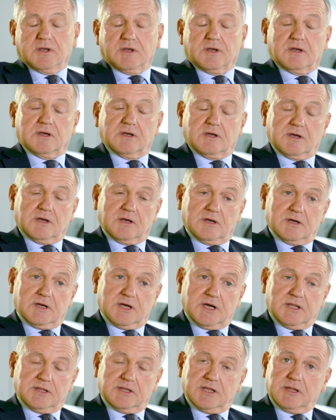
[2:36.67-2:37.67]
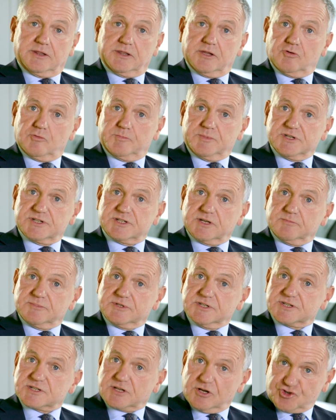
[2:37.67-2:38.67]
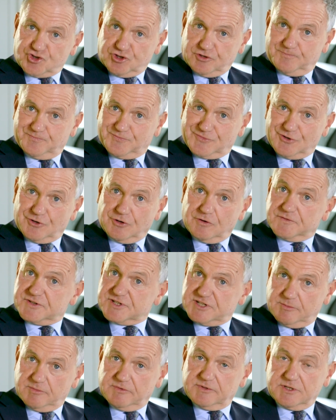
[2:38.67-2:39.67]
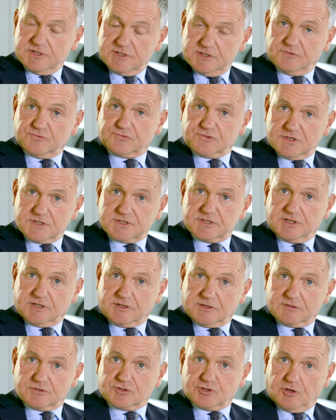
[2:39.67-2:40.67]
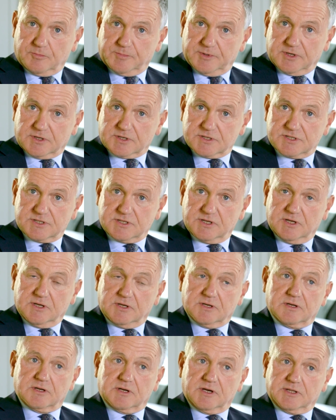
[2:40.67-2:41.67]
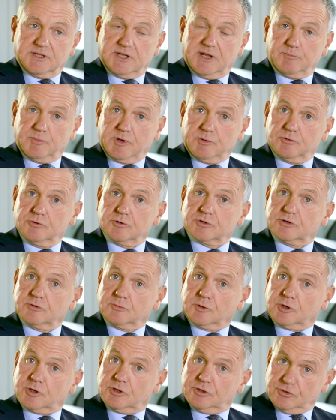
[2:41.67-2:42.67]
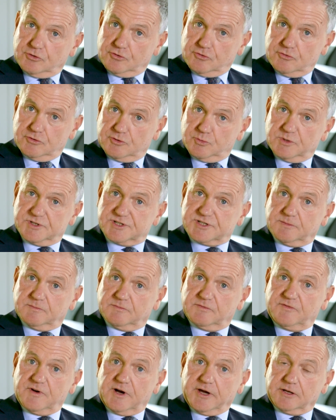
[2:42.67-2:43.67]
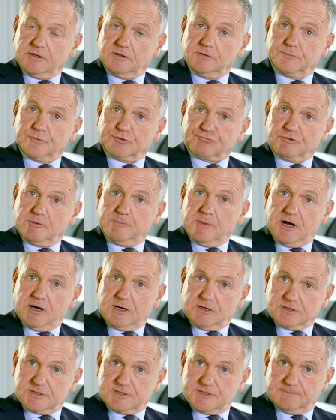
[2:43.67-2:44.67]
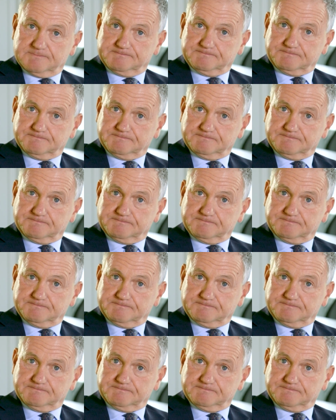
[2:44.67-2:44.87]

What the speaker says: And then there will be some discussion of some of these interesting topics, and then we will conclude with some final remarks.